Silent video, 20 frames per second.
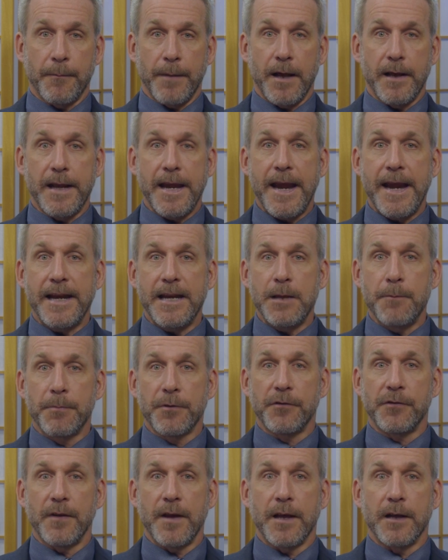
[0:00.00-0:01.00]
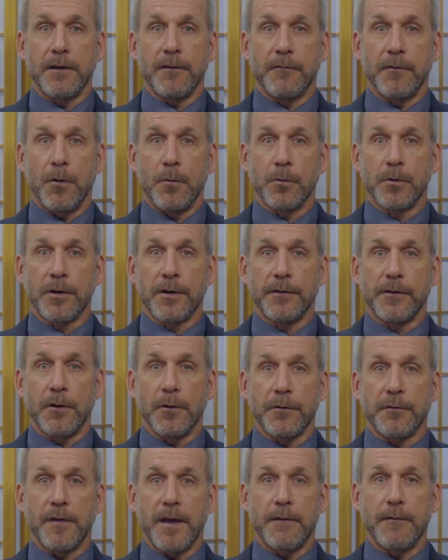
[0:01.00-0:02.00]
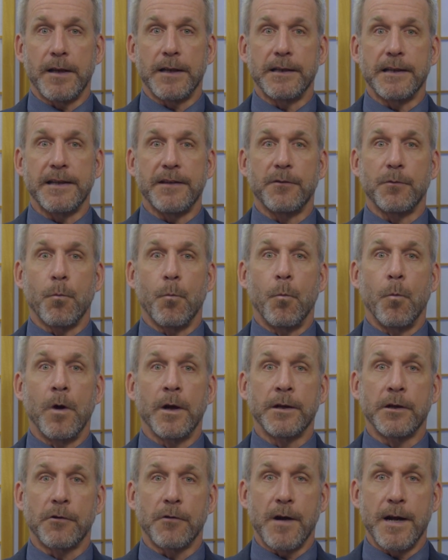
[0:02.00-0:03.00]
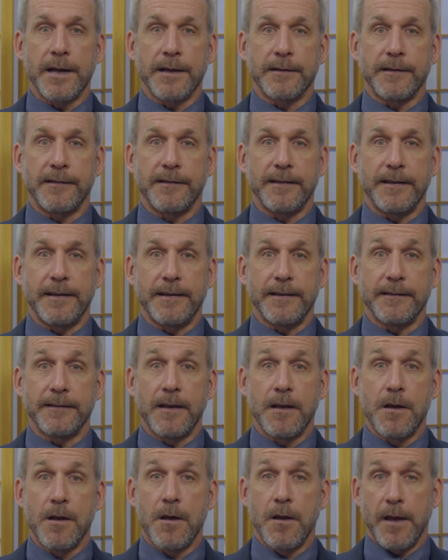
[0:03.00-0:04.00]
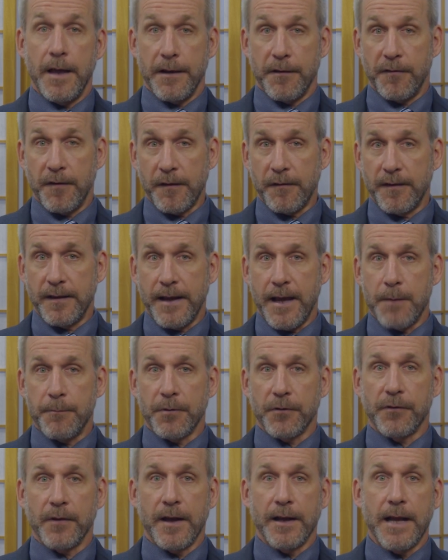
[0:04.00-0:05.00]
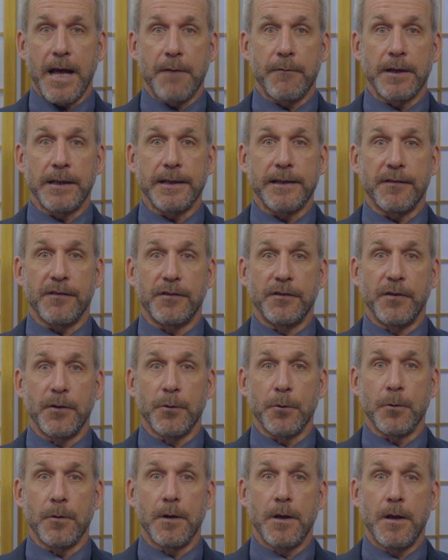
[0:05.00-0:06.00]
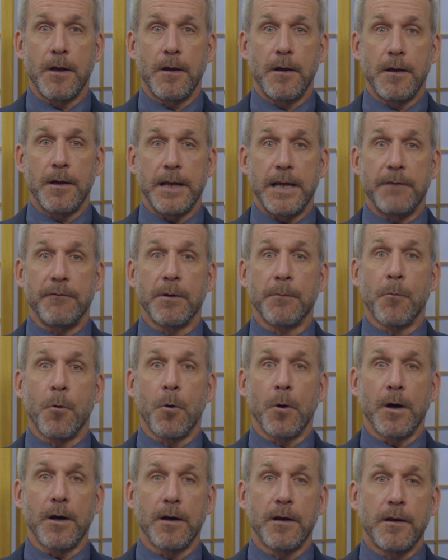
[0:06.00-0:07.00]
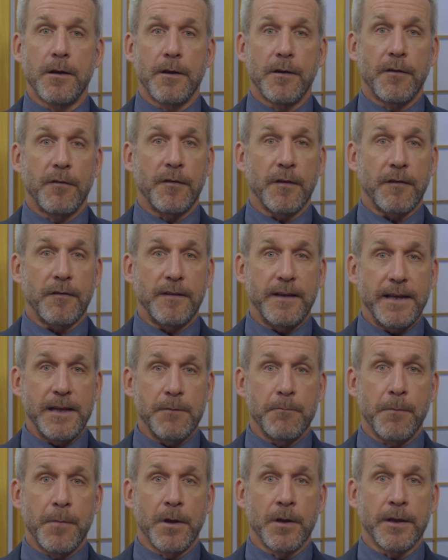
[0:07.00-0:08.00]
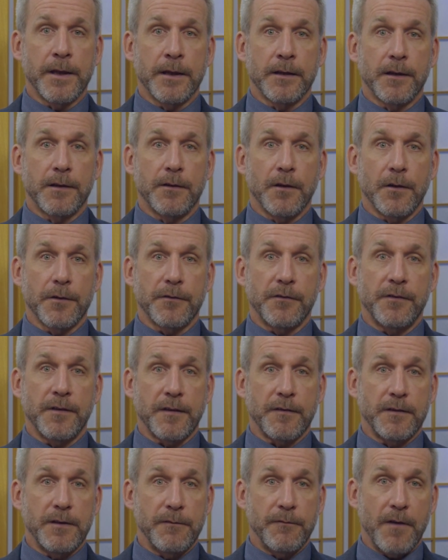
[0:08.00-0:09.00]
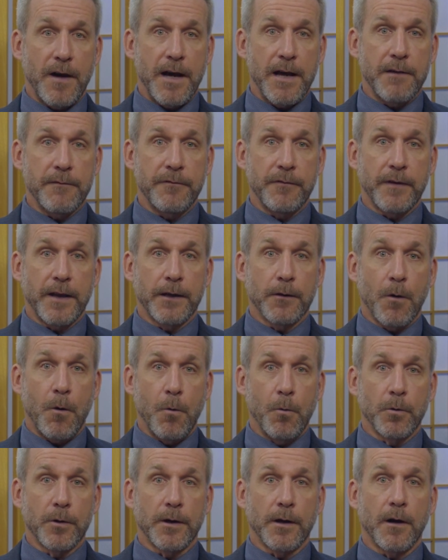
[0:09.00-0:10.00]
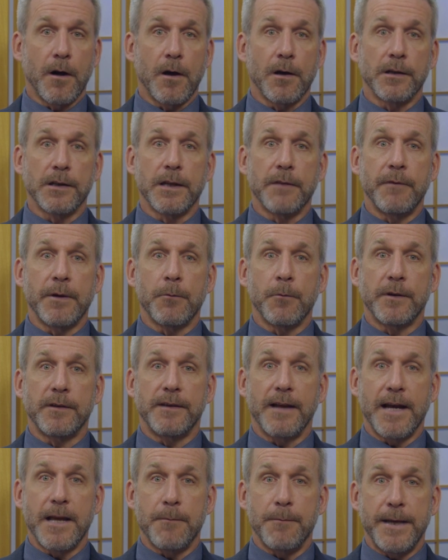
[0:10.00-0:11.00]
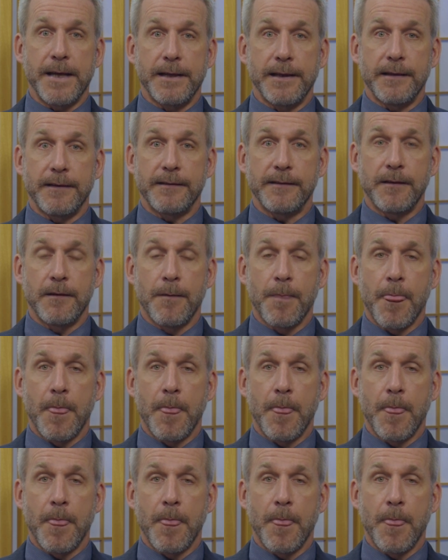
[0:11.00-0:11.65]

about 80% of older adults have at least one chronic disease, and 68% have at least two. Even more, 16 million adults 65 and older are living with diabetes.